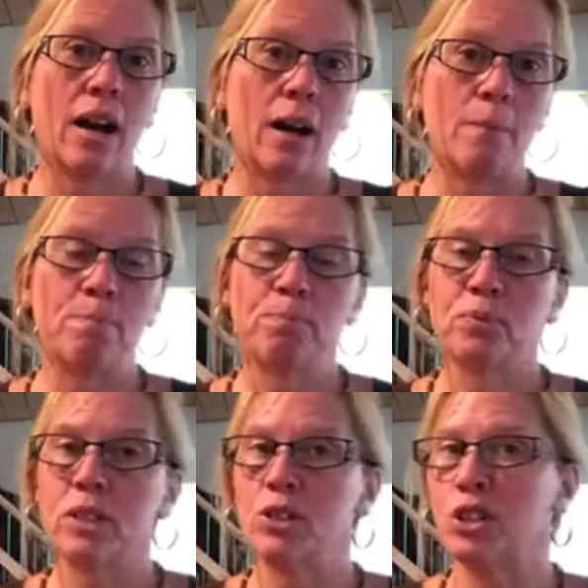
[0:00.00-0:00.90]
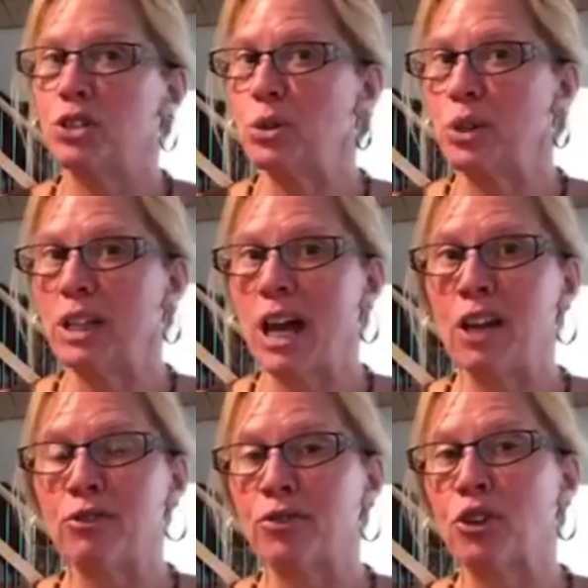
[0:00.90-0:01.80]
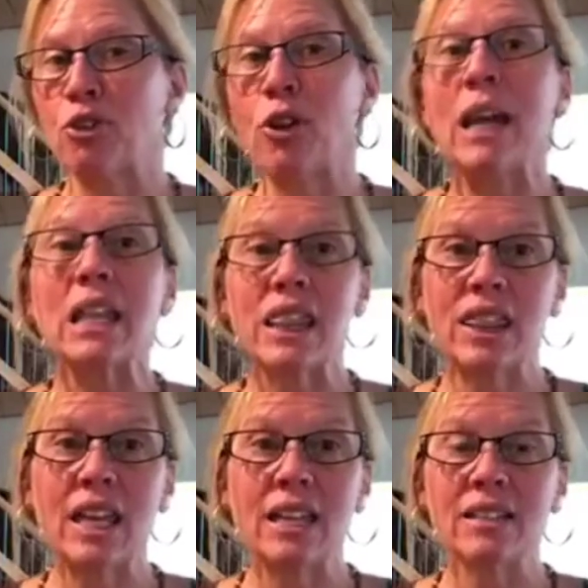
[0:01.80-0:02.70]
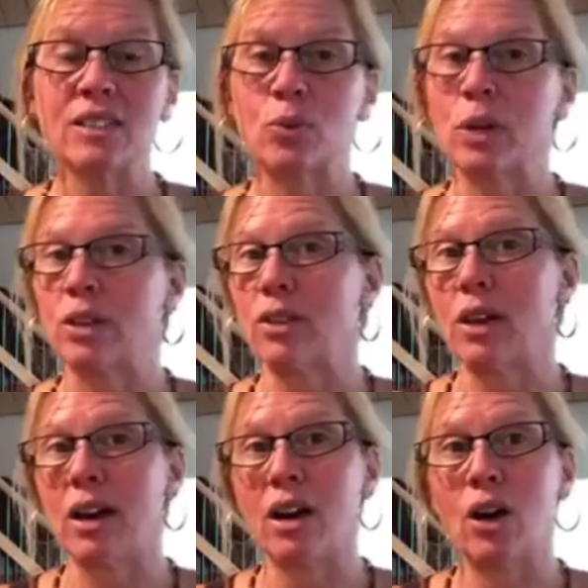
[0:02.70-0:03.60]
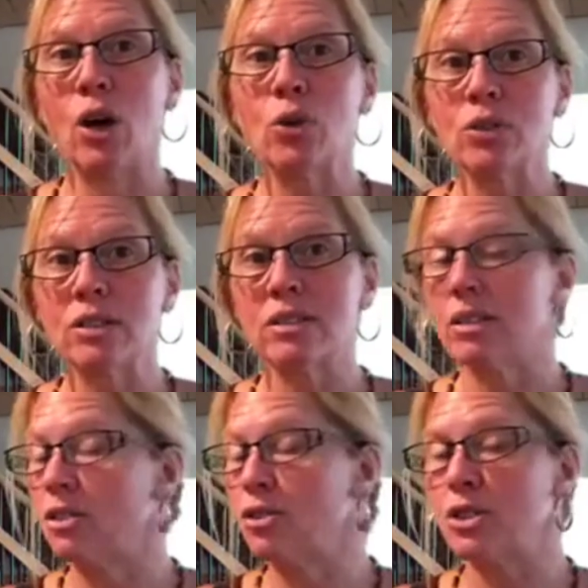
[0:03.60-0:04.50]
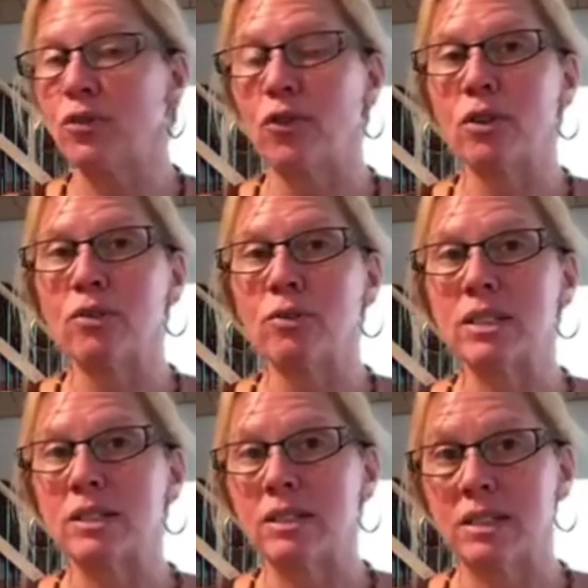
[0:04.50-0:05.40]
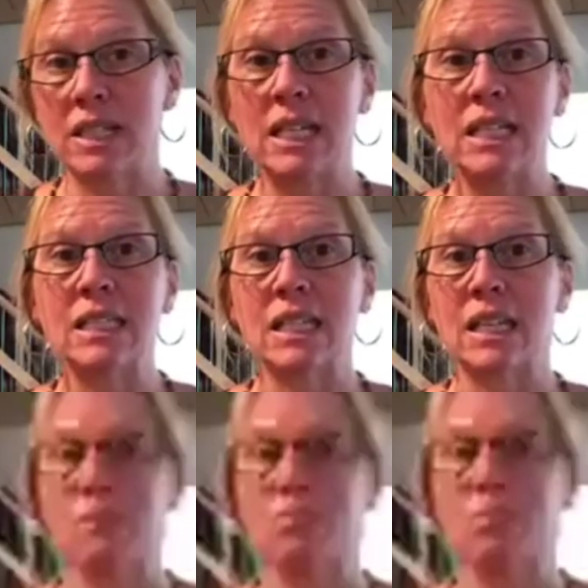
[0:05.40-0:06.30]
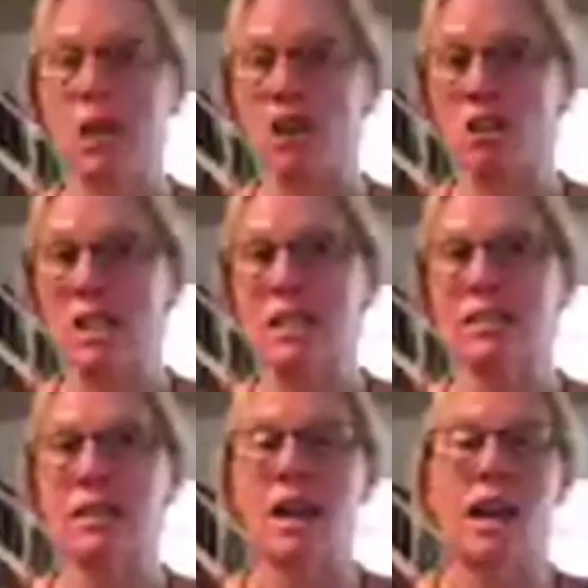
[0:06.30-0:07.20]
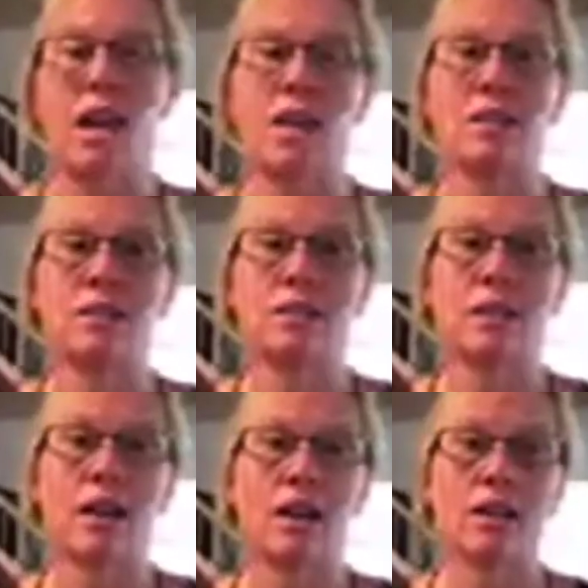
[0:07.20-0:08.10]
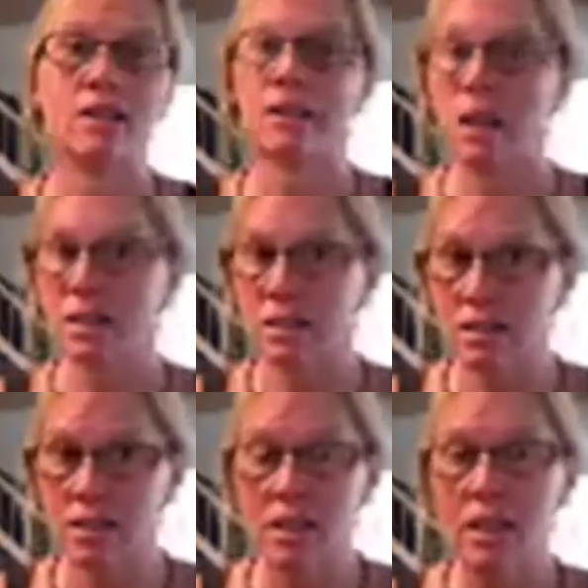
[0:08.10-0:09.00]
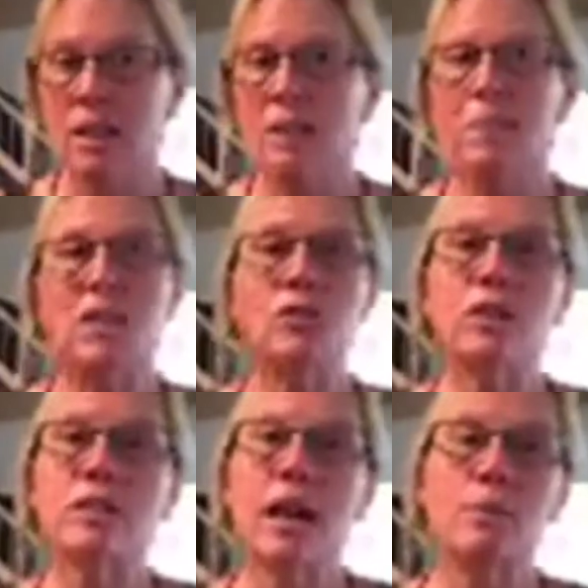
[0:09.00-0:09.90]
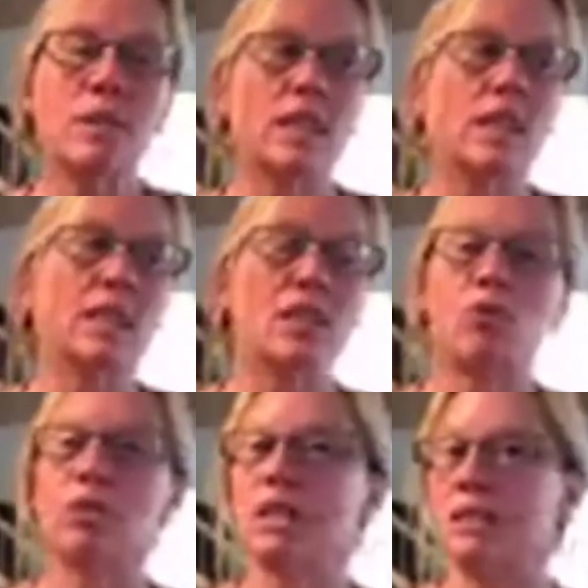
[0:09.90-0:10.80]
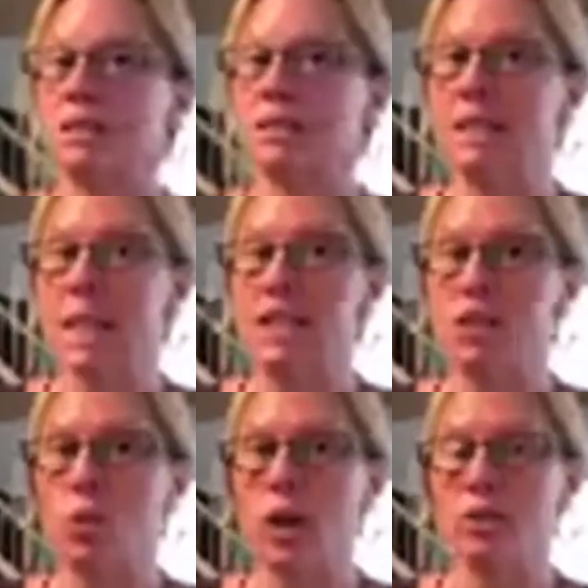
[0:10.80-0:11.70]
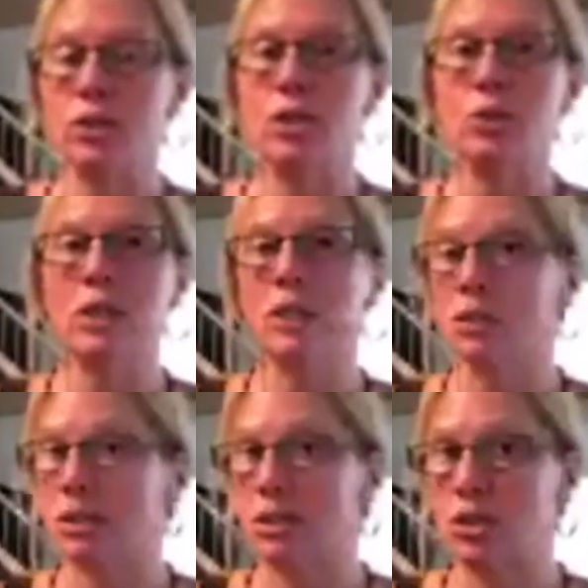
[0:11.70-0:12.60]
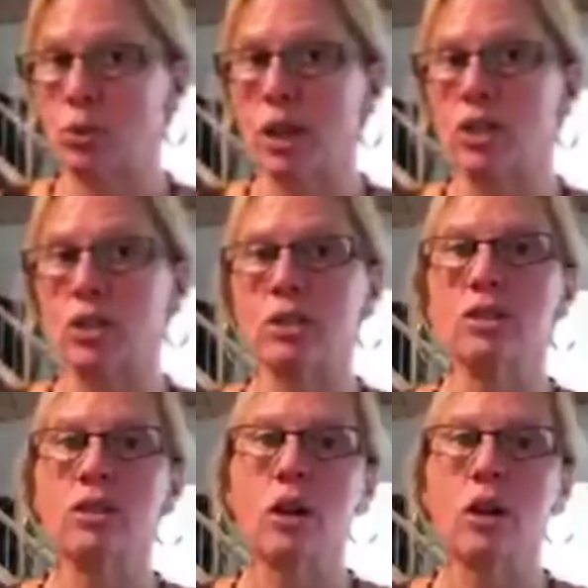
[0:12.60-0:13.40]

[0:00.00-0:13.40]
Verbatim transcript: Um, you can do a lot of great things with uh, oats and your different seeds and berries and uh, nuts. These are the types of things that really sustain you well, too, in those situations.